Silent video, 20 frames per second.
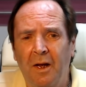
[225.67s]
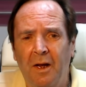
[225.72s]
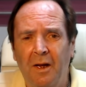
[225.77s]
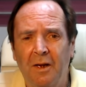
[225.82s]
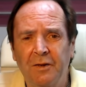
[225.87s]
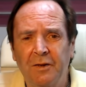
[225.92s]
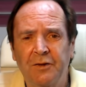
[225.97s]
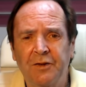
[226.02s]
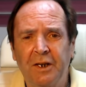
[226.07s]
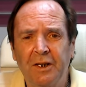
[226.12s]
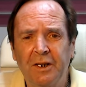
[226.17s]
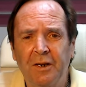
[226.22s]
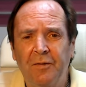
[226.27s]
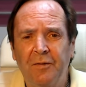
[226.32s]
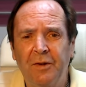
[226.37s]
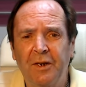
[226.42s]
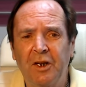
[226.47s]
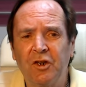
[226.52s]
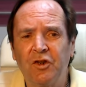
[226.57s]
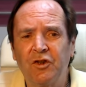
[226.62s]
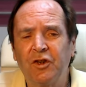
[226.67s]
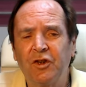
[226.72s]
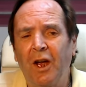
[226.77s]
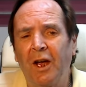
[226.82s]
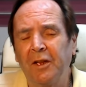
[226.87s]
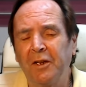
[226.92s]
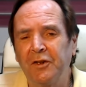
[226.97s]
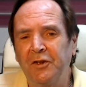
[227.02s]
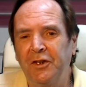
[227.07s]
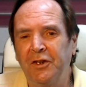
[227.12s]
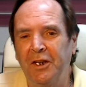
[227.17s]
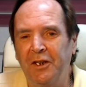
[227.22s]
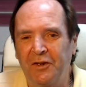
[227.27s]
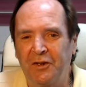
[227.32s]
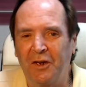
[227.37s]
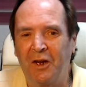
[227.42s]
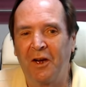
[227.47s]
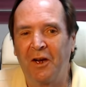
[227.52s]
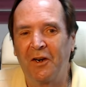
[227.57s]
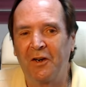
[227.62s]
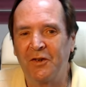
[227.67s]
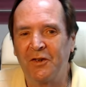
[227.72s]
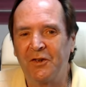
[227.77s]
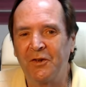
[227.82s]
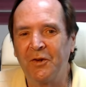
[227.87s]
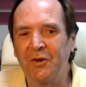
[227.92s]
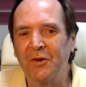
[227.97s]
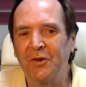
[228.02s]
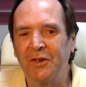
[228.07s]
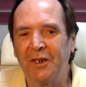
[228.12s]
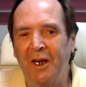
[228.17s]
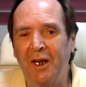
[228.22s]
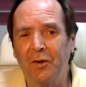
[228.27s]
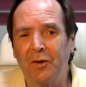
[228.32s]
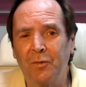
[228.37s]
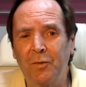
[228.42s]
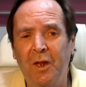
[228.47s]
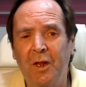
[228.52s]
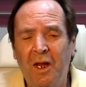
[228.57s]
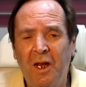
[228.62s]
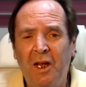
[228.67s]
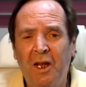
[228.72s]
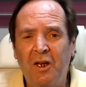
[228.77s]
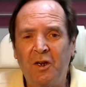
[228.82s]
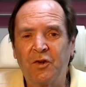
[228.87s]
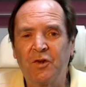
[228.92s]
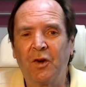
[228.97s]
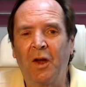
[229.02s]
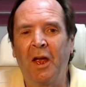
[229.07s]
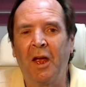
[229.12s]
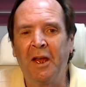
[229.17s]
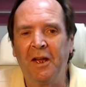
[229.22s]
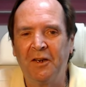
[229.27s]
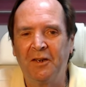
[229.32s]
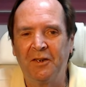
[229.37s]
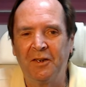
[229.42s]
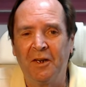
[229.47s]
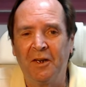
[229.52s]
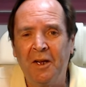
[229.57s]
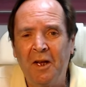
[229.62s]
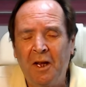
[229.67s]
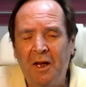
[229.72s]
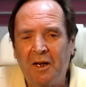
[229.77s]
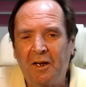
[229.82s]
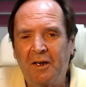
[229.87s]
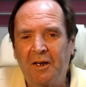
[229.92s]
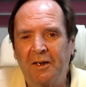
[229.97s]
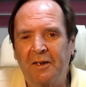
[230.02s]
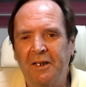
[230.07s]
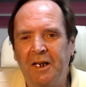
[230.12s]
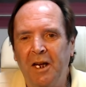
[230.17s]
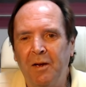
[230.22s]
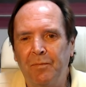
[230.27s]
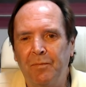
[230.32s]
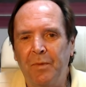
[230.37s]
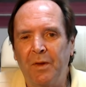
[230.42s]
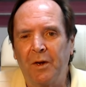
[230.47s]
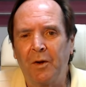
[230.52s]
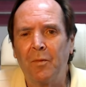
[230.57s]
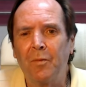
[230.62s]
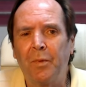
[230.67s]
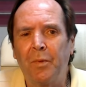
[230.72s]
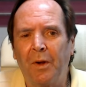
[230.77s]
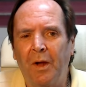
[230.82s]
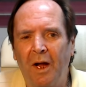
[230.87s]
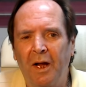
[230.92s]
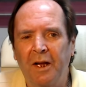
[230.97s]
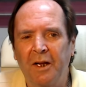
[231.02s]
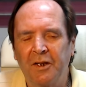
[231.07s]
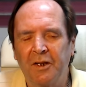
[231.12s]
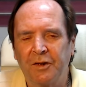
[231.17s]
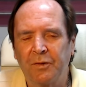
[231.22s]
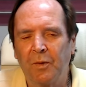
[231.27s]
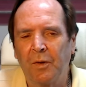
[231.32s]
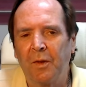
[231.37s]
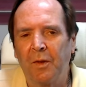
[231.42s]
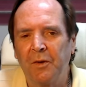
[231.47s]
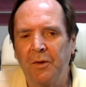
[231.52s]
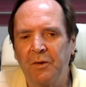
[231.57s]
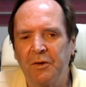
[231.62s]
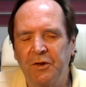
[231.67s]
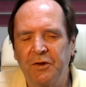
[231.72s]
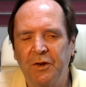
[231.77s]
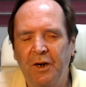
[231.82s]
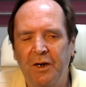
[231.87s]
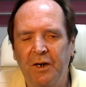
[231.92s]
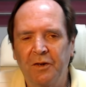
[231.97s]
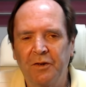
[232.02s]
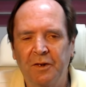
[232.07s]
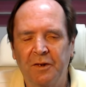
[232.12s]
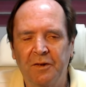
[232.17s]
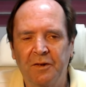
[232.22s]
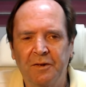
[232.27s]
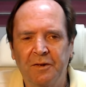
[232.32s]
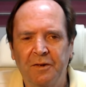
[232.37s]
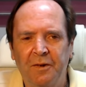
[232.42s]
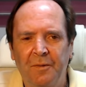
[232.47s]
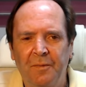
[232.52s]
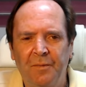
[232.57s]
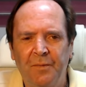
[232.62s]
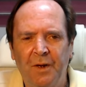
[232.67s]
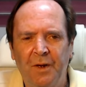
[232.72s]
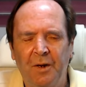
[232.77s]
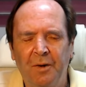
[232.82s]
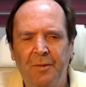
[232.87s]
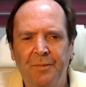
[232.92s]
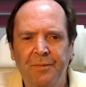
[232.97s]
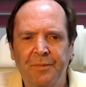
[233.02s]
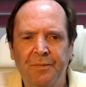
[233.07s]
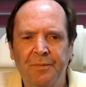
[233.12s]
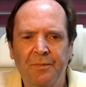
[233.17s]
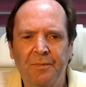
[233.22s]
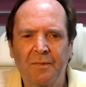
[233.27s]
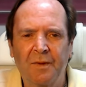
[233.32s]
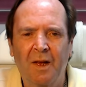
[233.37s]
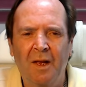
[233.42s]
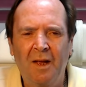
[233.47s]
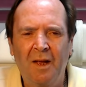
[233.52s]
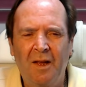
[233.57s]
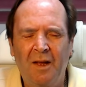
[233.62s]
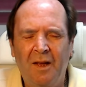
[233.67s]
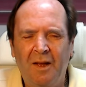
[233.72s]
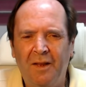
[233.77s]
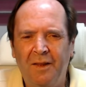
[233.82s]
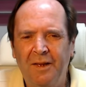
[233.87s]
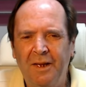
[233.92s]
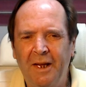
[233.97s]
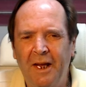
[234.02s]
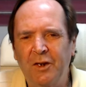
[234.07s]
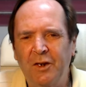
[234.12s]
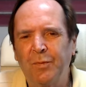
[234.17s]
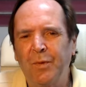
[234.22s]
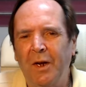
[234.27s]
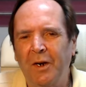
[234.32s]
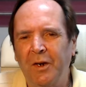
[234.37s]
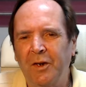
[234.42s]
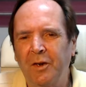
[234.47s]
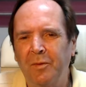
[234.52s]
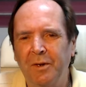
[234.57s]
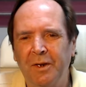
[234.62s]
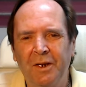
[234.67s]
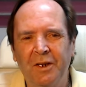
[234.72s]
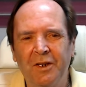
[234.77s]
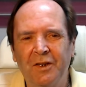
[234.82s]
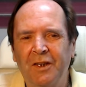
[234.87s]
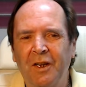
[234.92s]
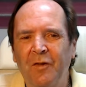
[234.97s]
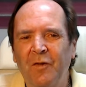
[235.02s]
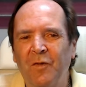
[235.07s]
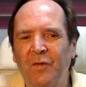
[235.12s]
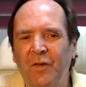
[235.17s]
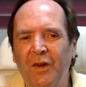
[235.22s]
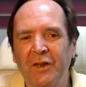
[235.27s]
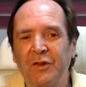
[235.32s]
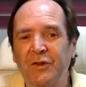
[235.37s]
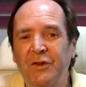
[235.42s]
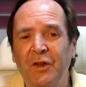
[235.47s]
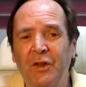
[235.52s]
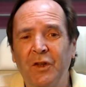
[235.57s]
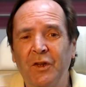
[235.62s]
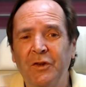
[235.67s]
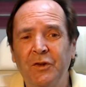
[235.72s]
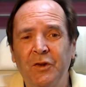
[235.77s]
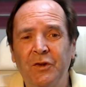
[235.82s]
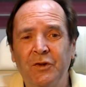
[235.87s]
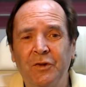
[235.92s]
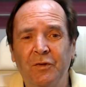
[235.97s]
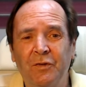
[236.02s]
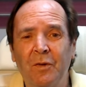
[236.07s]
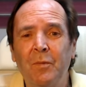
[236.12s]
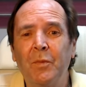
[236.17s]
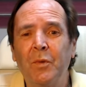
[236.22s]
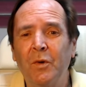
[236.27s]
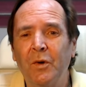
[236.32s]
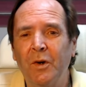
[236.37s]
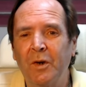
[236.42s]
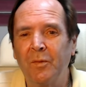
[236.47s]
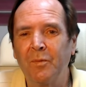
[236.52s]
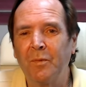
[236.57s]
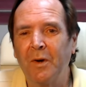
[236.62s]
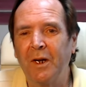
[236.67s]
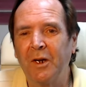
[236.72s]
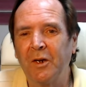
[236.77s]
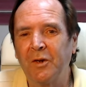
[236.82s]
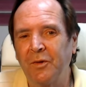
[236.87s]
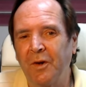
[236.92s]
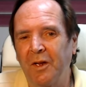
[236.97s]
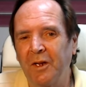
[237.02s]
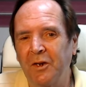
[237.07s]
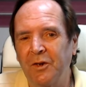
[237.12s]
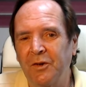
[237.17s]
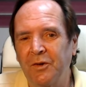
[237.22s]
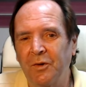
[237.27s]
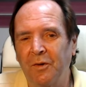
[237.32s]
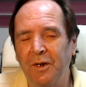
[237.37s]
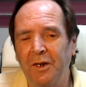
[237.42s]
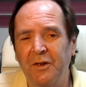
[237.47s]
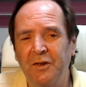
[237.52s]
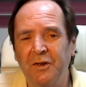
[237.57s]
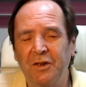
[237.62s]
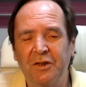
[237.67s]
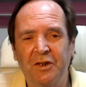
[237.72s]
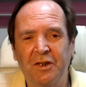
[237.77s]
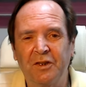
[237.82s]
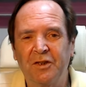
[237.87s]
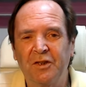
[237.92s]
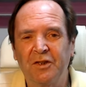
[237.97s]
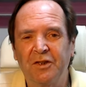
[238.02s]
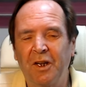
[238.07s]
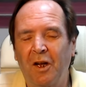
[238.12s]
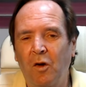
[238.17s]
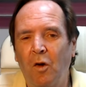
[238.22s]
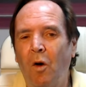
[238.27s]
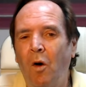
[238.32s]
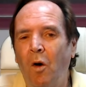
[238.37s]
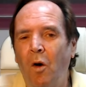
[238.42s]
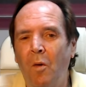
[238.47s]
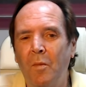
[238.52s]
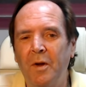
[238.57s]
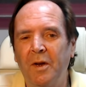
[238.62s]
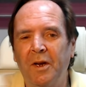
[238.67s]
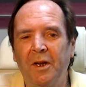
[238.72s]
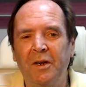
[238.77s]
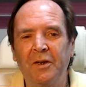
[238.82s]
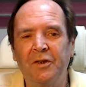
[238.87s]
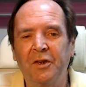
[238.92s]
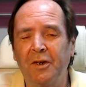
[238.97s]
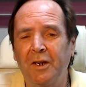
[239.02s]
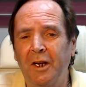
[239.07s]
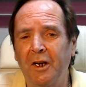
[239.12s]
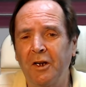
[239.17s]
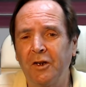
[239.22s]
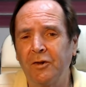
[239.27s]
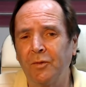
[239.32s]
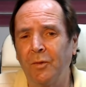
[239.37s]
significant challenges that are associated with trying to keep the compliance with the restrictions. Now, the expert community is convinced that the use of imported microelectronics is just a common international